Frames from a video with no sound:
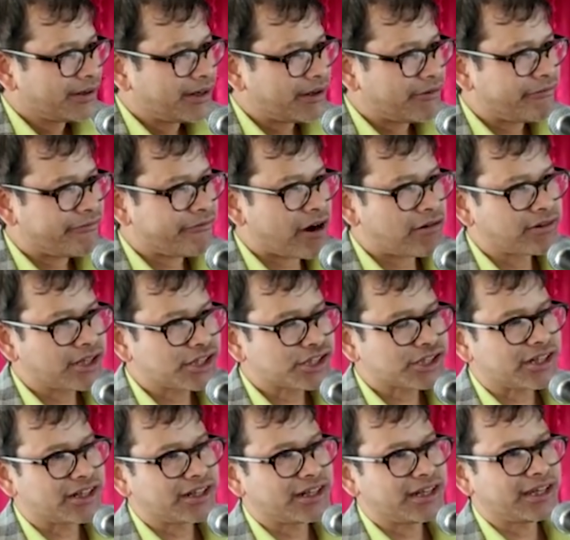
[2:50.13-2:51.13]
the
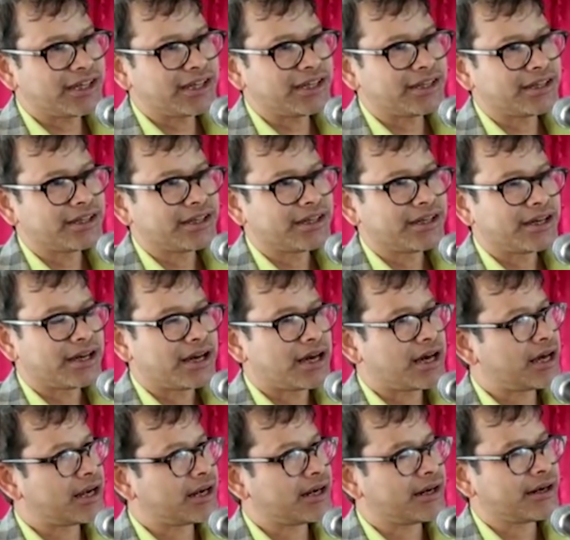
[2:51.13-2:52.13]
foundation day
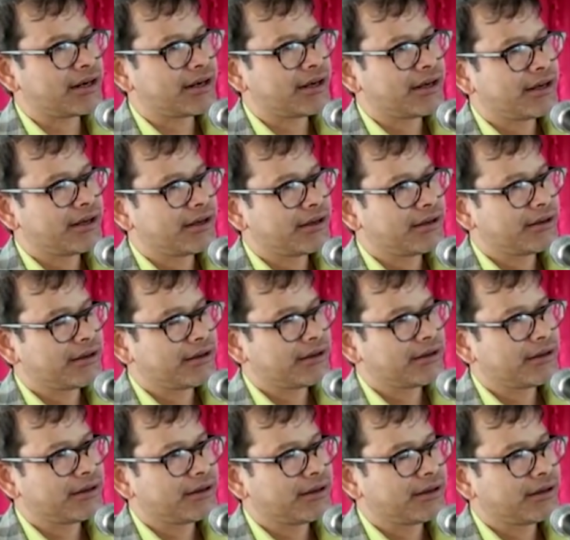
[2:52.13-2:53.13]
and
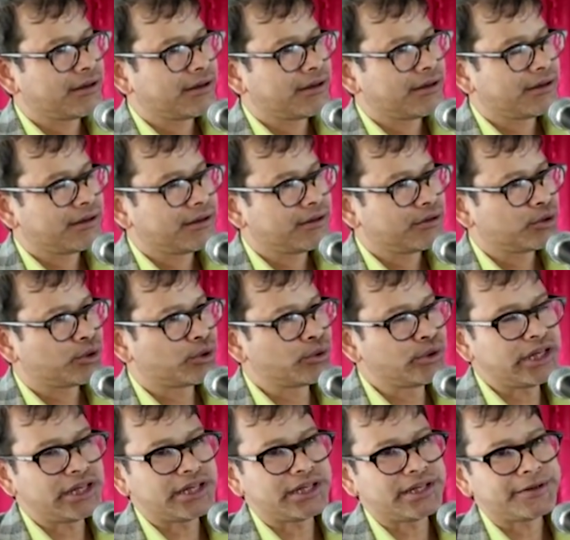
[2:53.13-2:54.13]

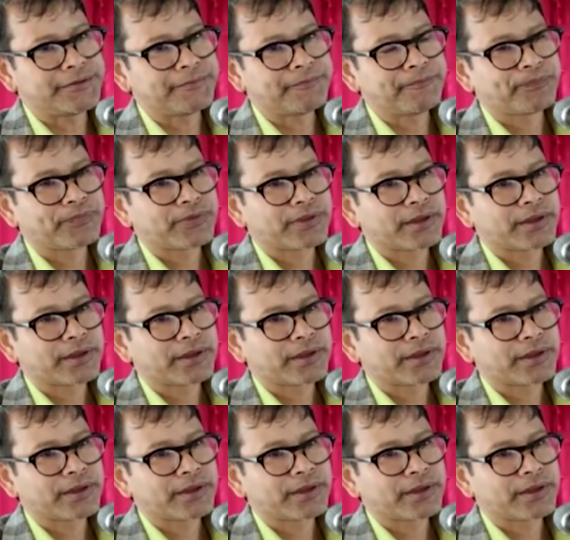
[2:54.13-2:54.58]
today.